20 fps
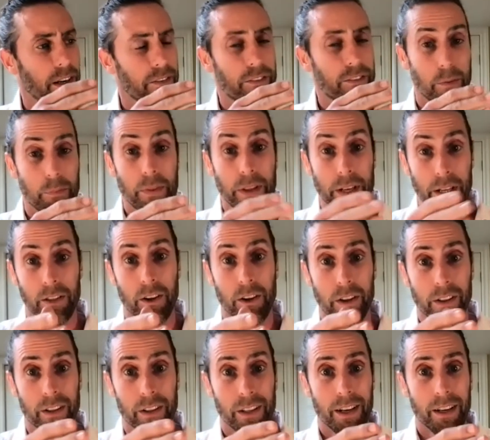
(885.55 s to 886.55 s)
something
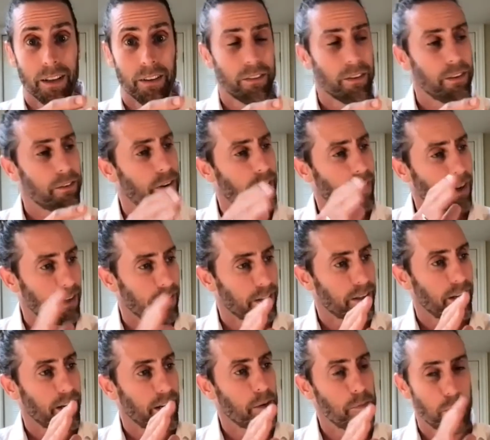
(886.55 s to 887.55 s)
along the lines of, huh,
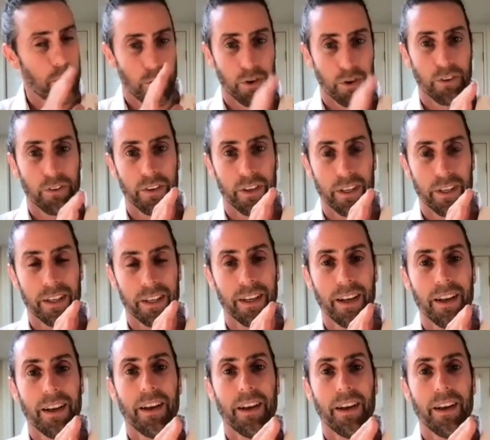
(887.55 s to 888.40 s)
I'm noticing